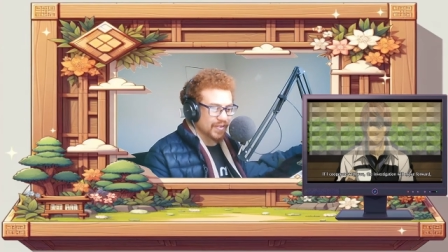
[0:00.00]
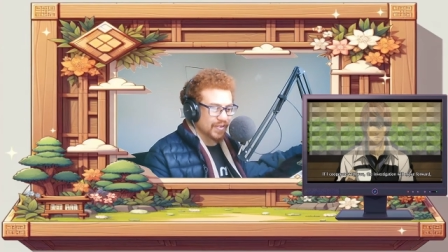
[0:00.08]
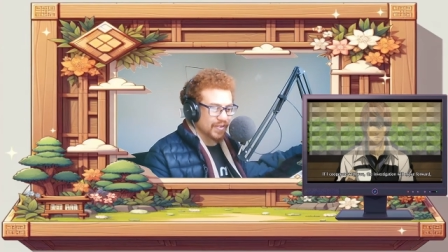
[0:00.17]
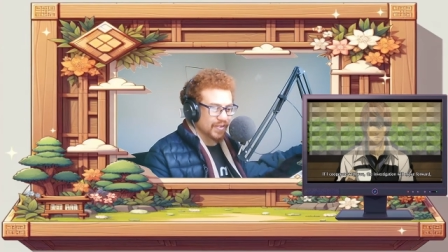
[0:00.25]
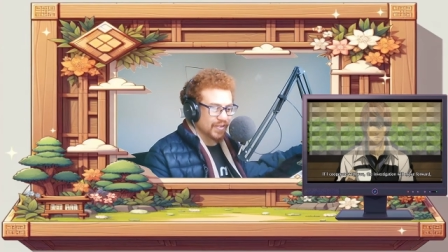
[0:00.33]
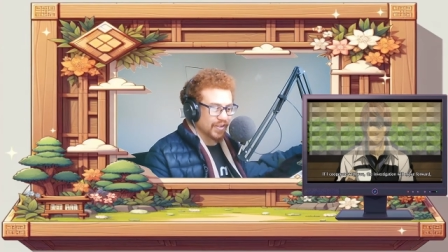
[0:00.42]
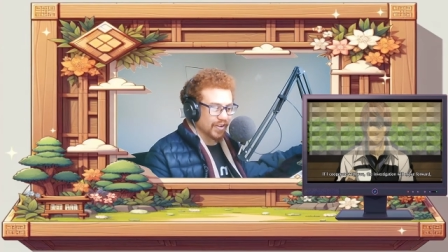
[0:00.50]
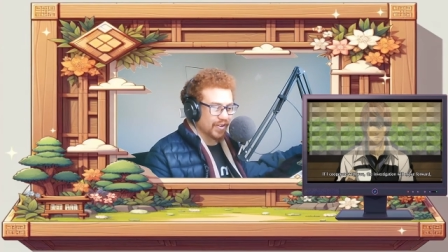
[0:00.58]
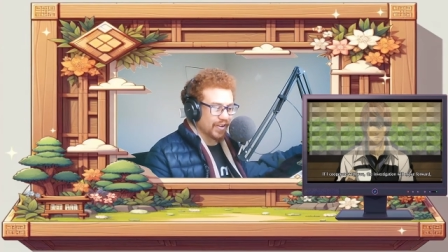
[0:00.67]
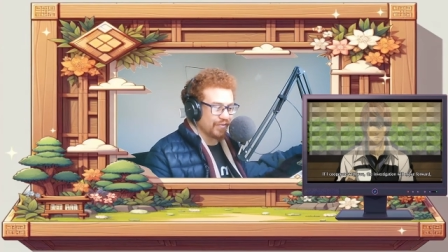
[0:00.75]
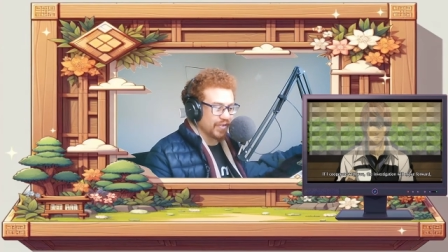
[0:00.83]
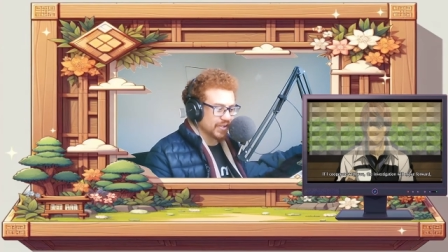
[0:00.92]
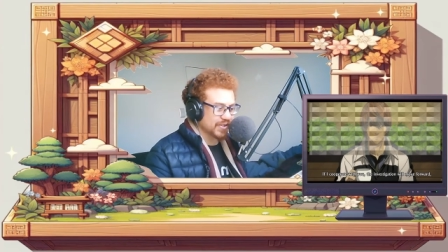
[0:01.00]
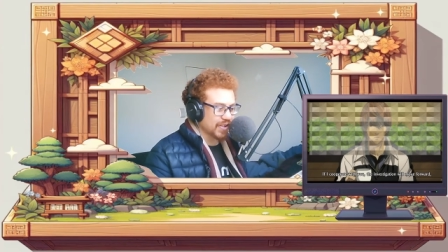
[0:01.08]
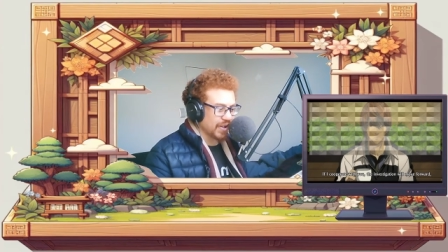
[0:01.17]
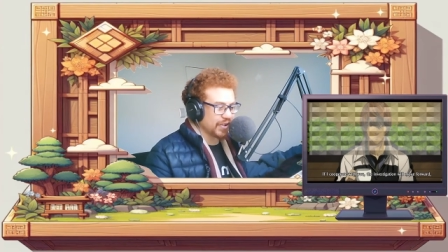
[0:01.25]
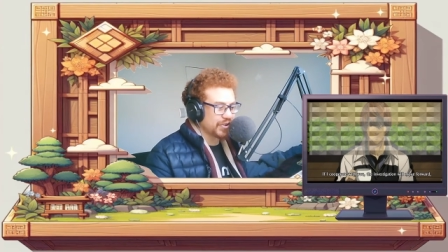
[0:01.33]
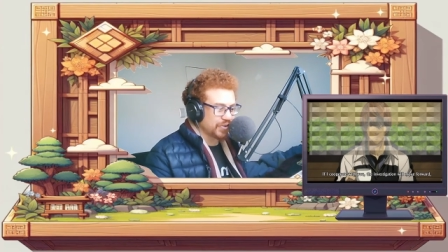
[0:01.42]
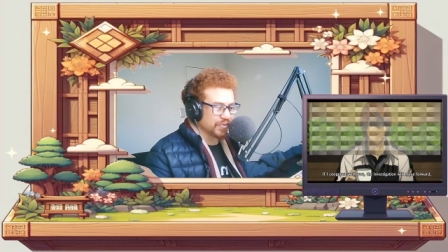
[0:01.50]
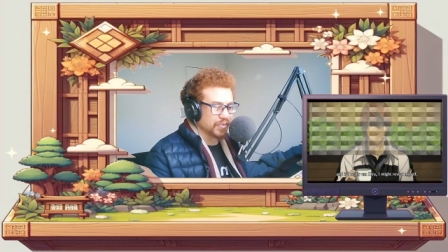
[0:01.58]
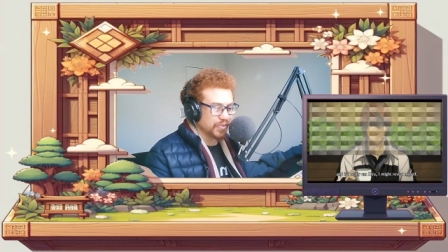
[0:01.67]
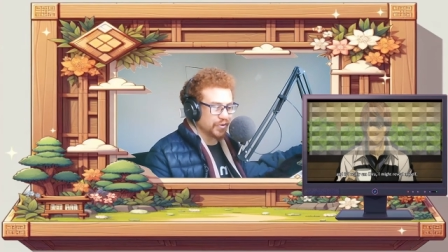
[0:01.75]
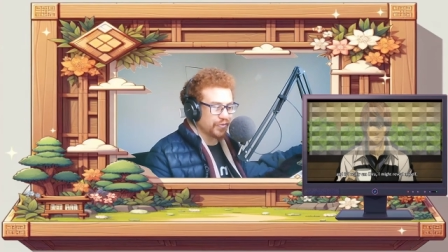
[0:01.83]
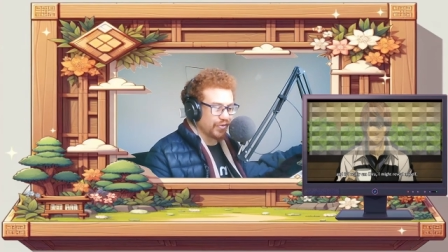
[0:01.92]
The investigation will
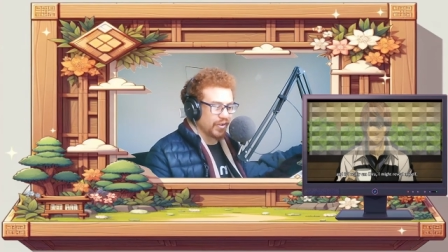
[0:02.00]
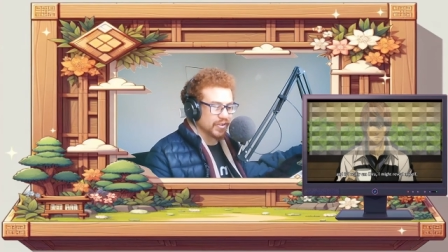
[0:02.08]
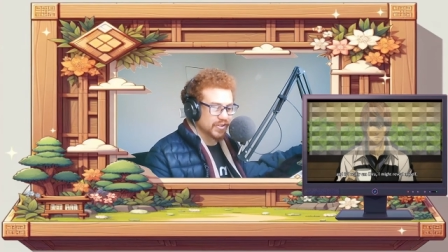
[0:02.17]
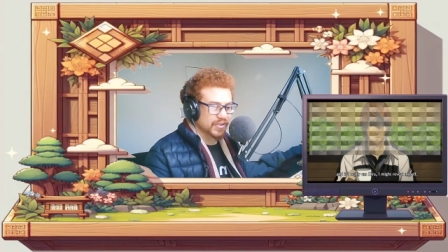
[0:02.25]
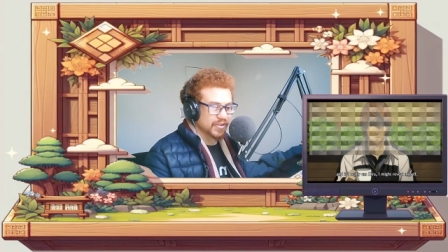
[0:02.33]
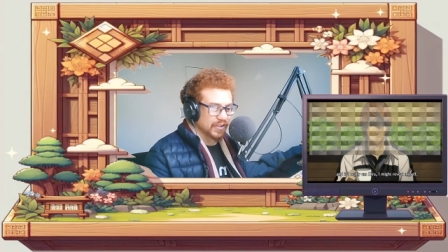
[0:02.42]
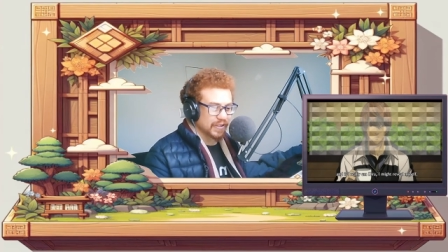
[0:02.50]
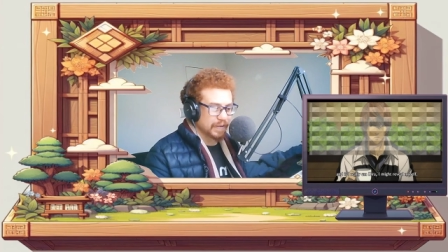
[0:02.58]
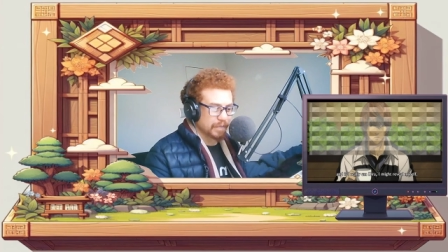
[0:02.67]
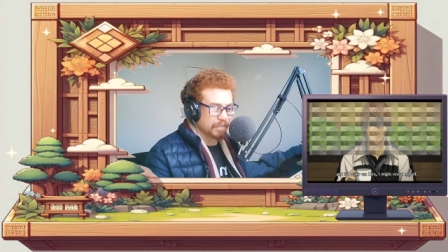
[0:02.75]
move faster.